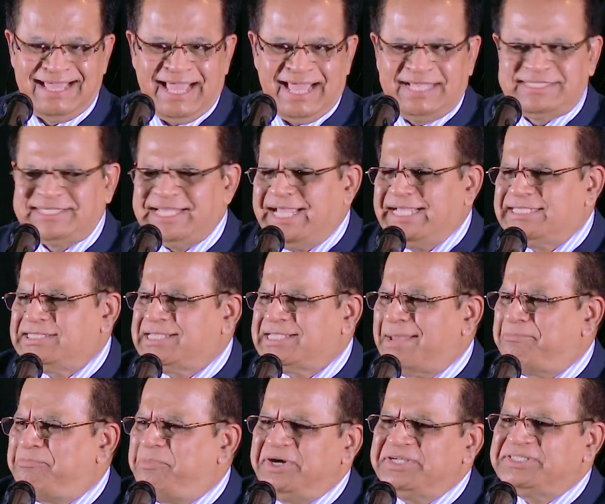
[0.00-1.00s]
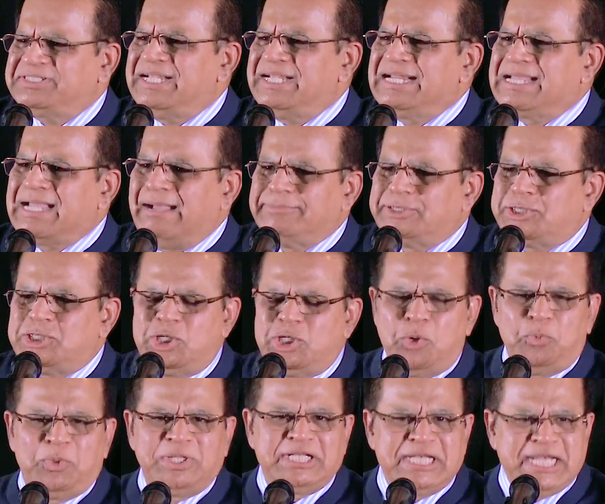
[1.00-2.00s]
He says a person comes to you
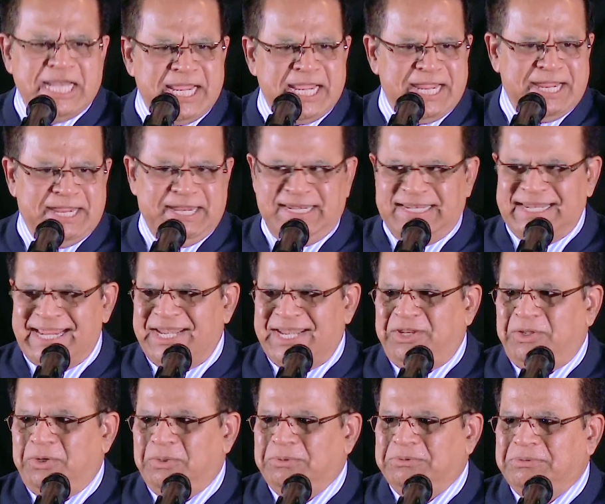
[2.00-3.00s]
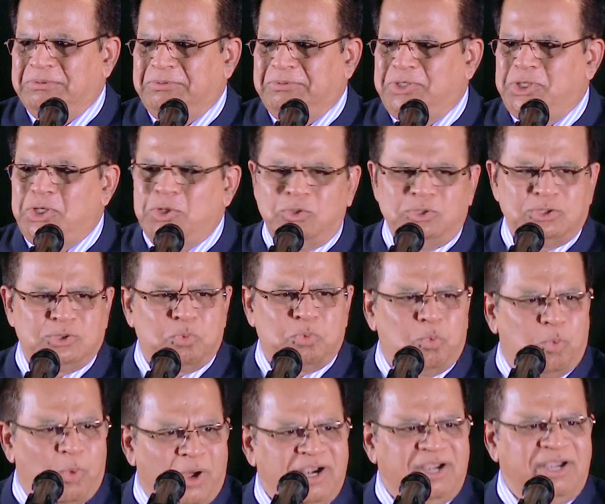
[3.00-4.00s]
with need and you use
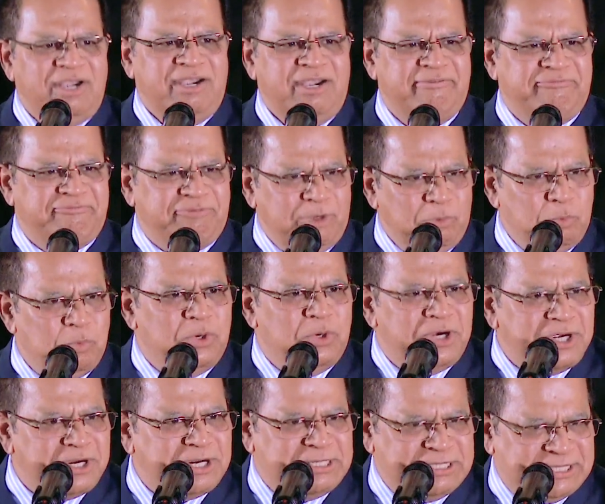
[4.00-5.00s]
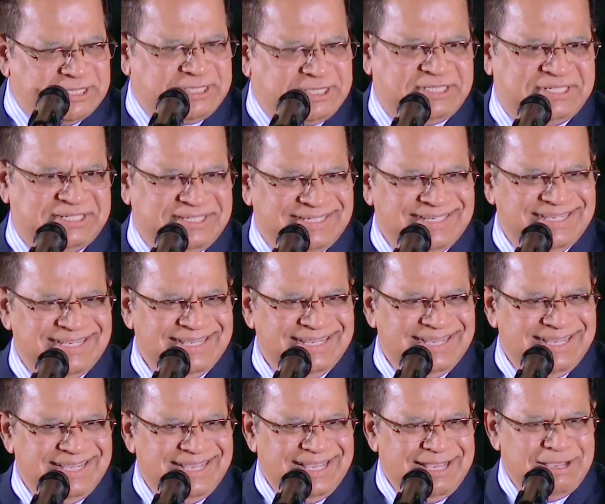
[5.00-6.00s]
wonderful words
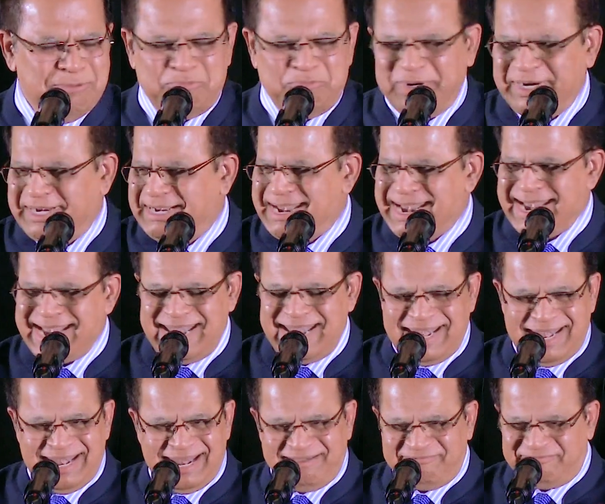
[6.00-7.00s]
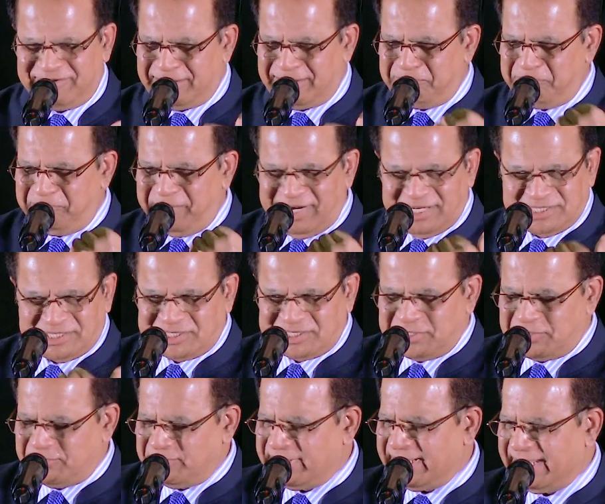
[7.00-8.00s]
but never
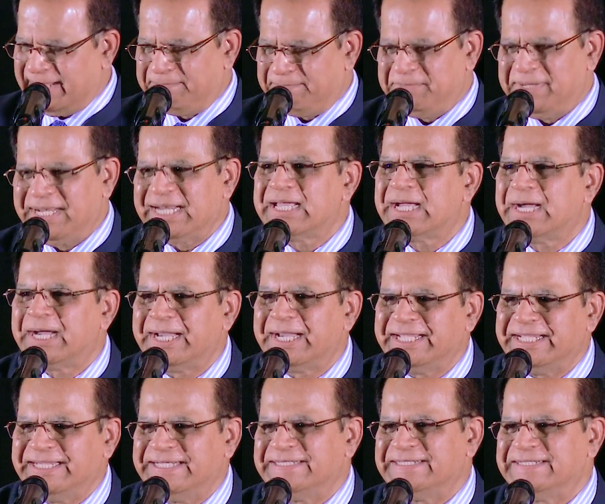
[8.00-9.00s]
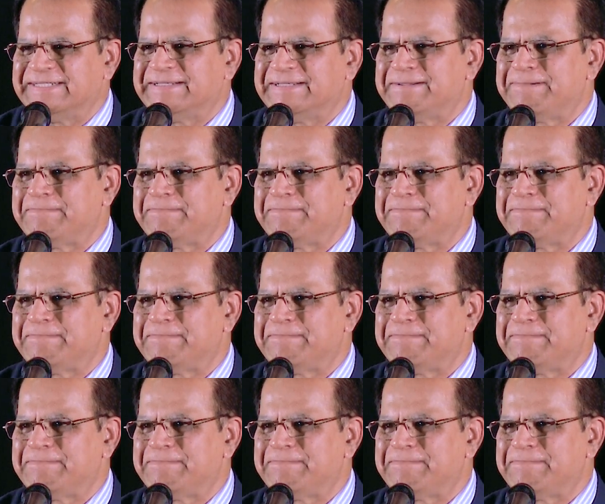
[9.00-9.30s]
minister to them in kind.